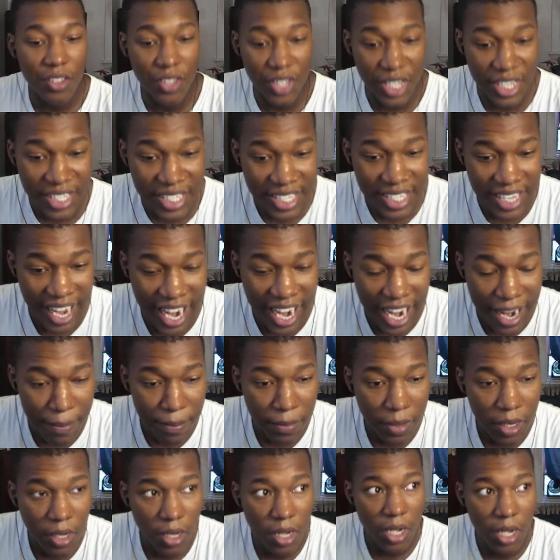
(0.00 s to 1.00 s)
this
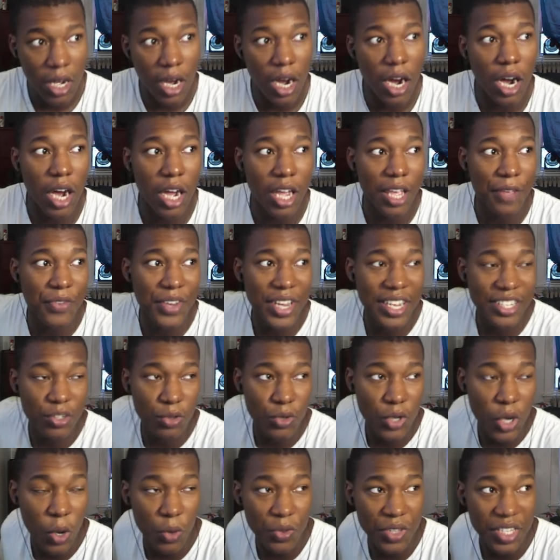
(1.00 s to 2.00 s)
game uh, if you guys
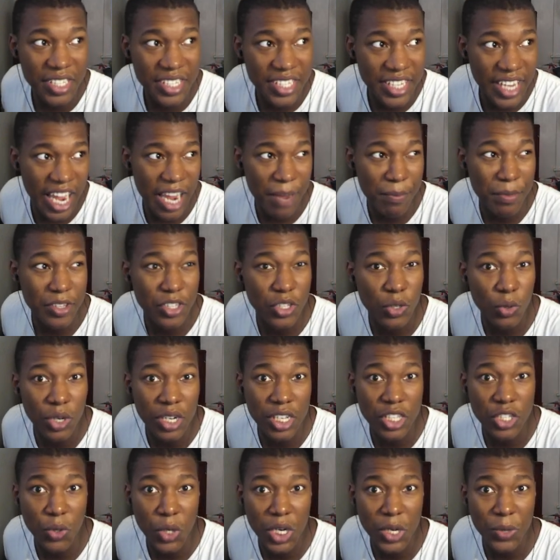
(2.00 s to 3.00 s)
don't know, this game in
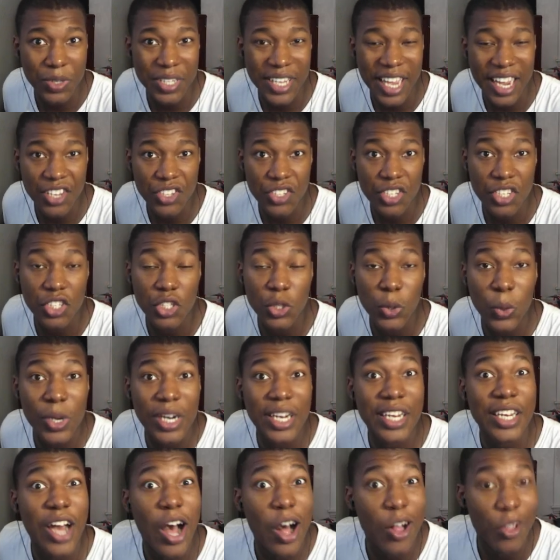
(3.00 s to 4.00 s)
2020 was actually
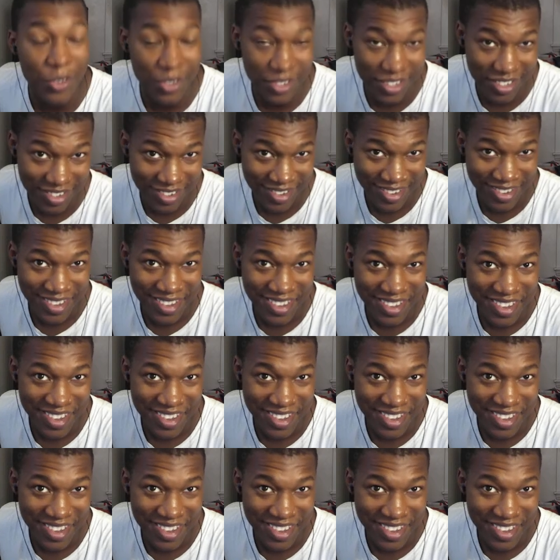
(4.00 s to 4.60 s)
twenty dollars.